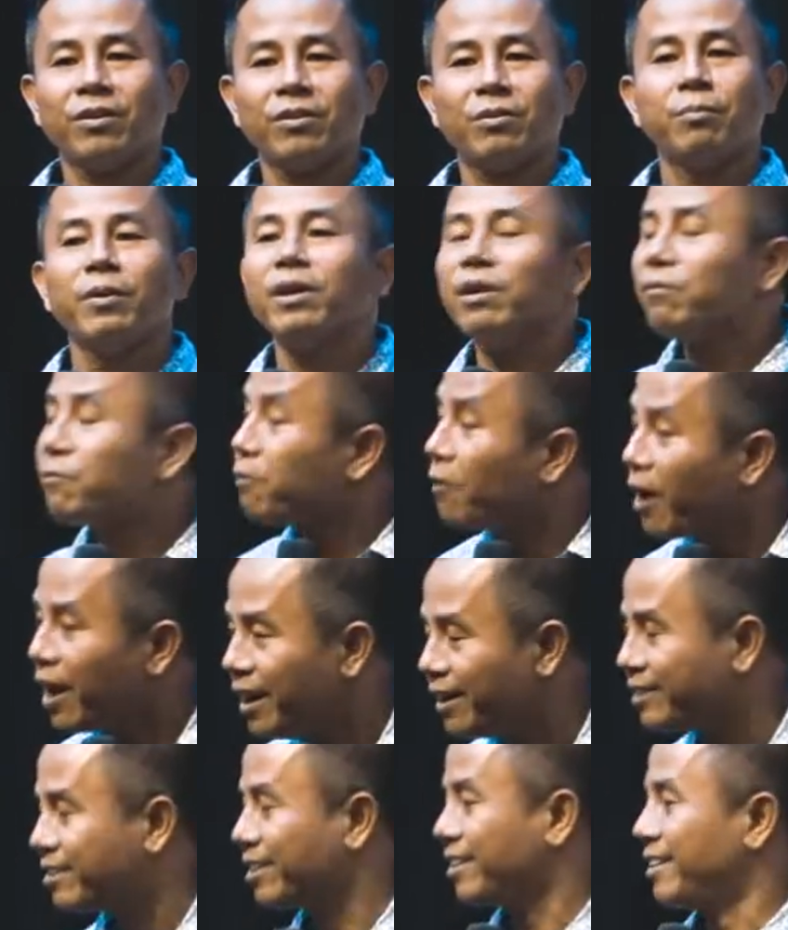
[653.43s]
To be
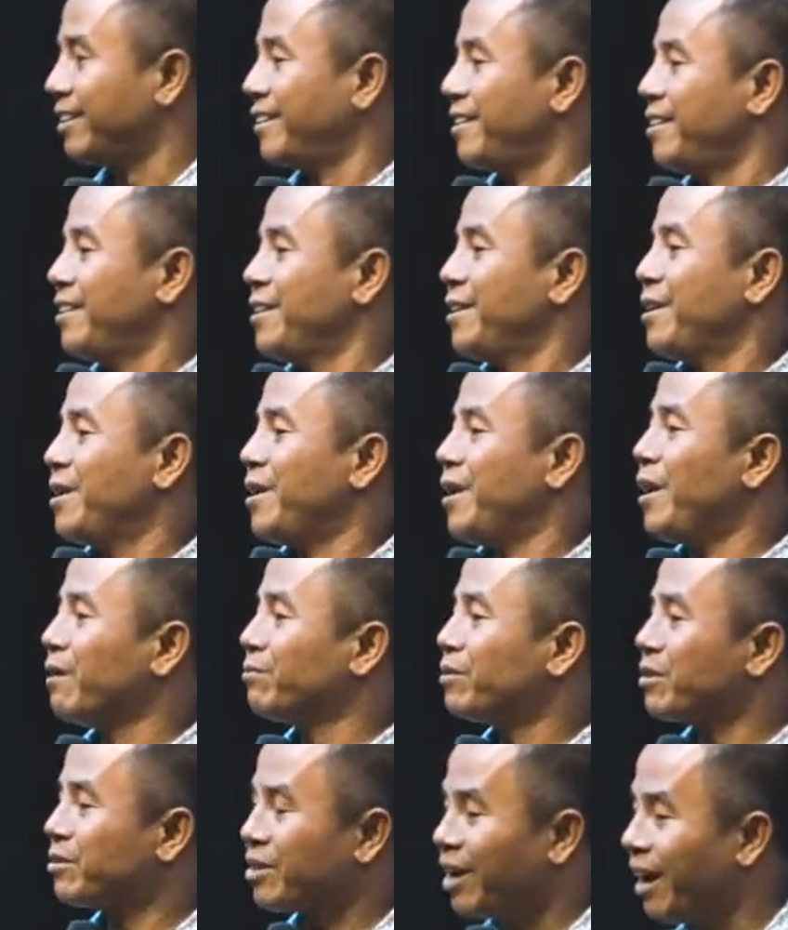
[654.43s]
afraid
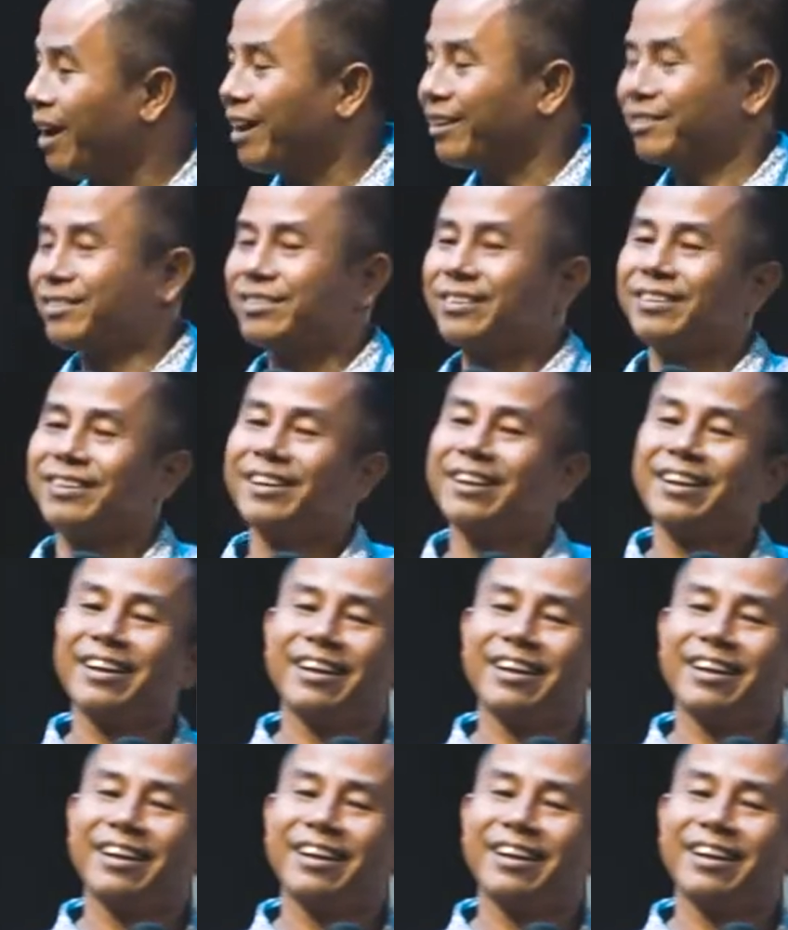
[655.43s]
of the tongues.